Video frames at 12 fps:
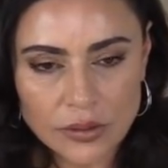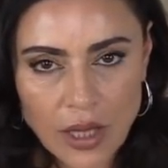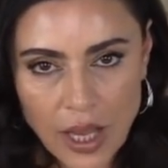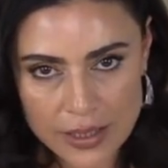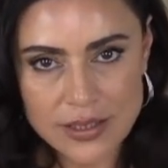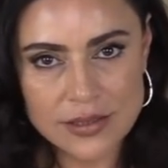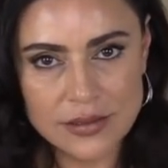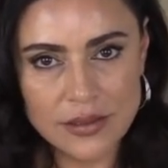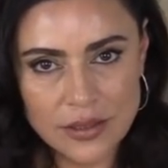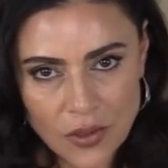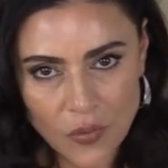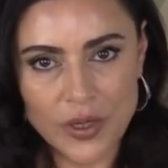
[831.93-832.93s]
us.
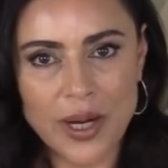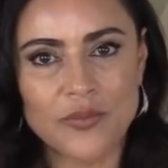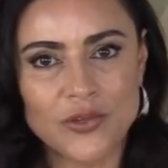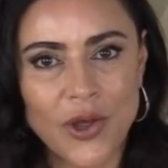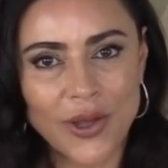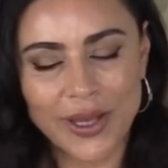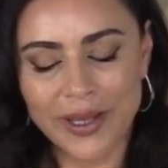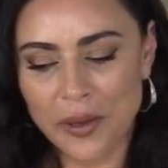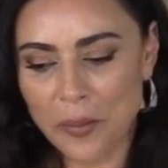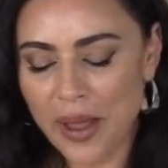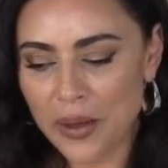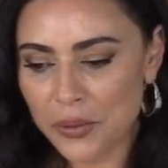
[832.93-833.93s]
You know what I'm talking
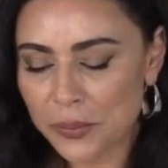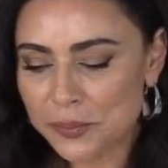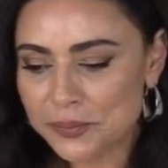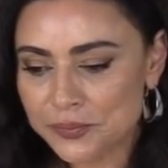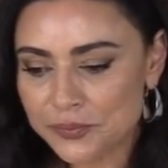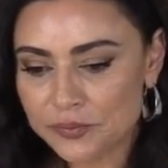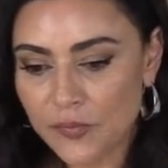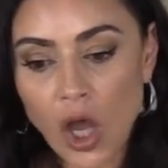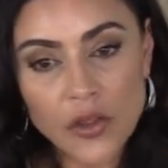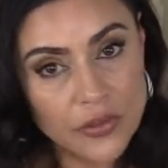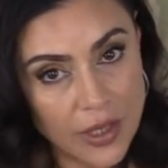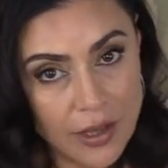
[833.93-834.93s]
about.
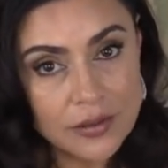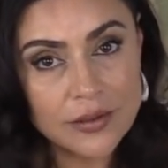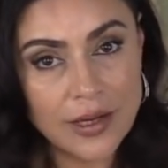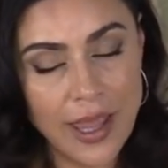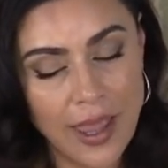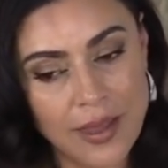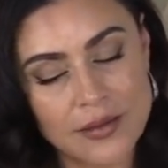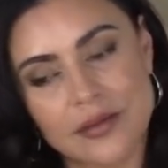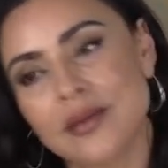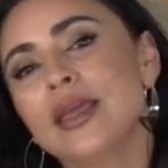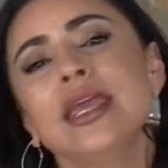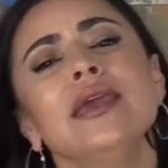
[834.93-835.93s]
On the other hand,
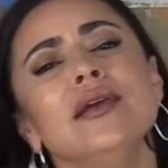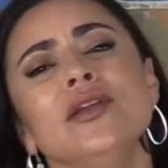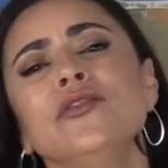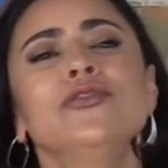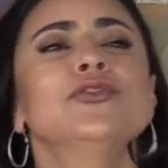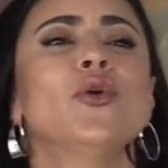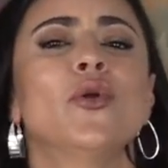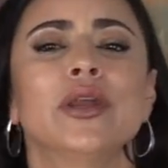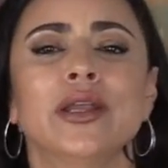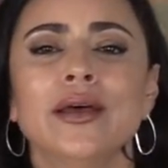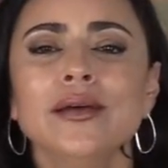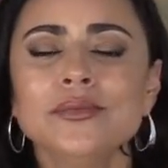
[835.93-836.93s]
here in
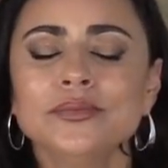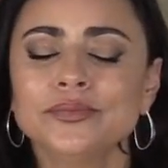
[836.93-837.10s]
Florida,